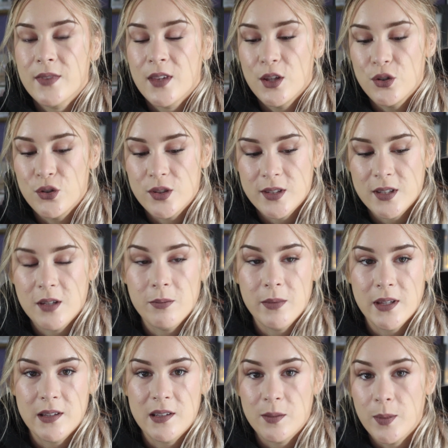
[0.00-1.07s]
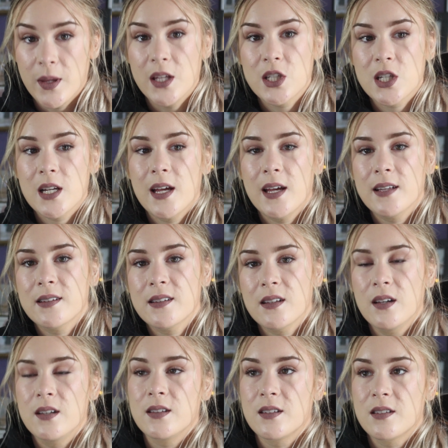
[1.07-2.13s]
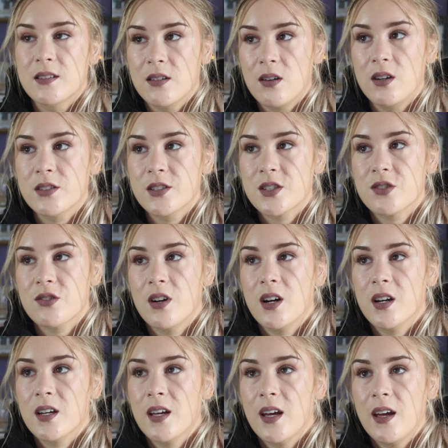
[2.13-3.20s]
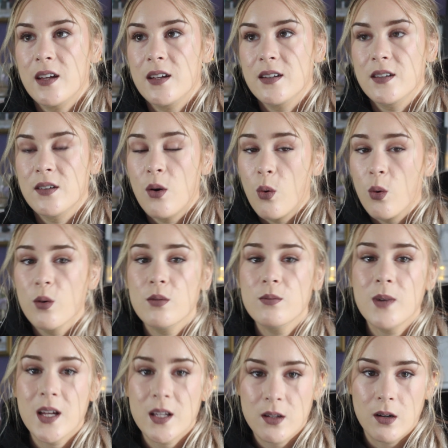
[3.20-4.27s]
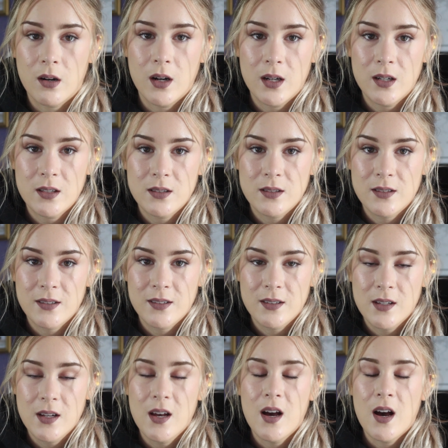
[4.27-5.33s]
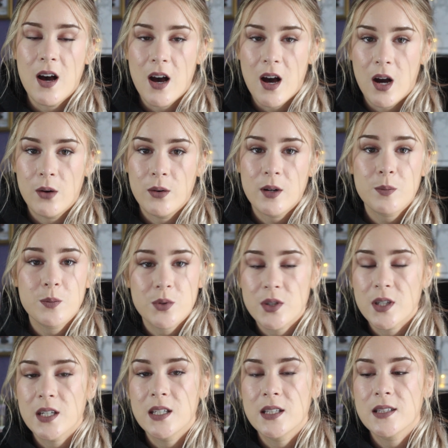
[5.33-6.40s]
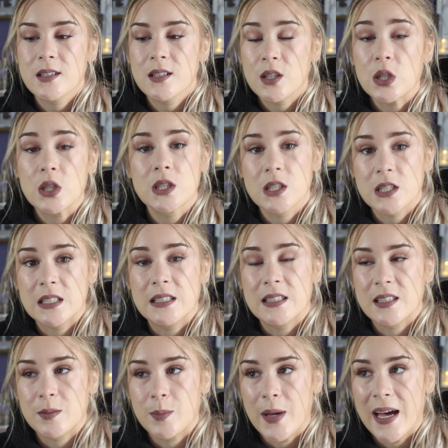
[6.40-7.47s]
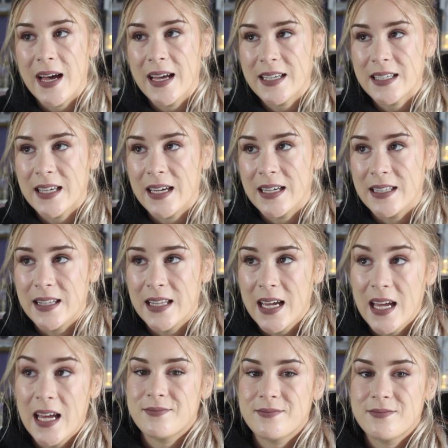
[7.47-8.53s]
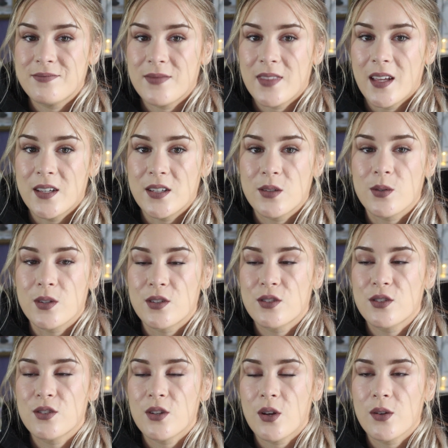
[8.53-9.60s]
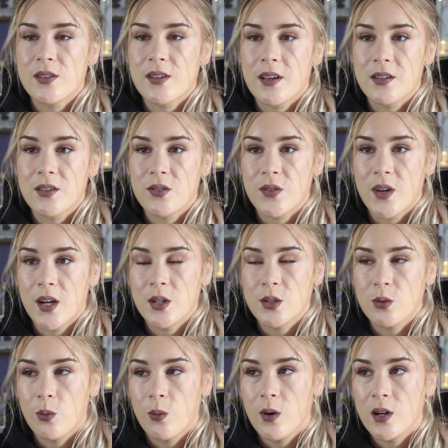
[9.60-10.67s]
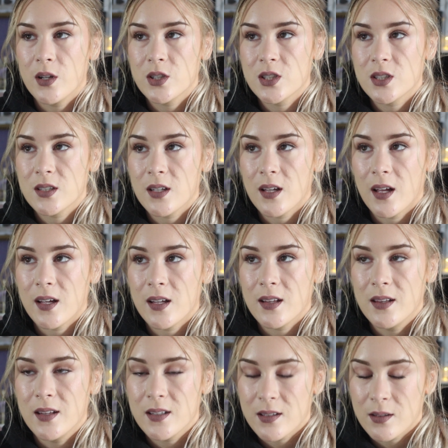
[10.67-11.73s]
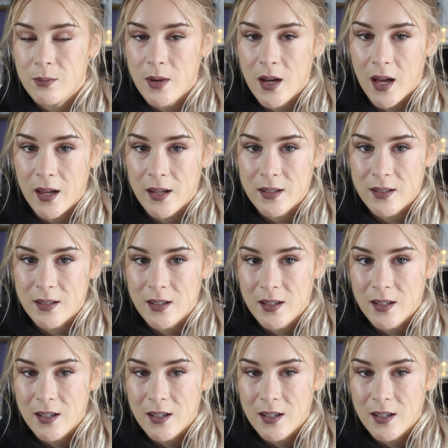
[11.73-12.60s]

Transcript: You see me speechless and starstruck, and oh my god, our prince Hyunjin is back, and it was so satisfying to watch this man.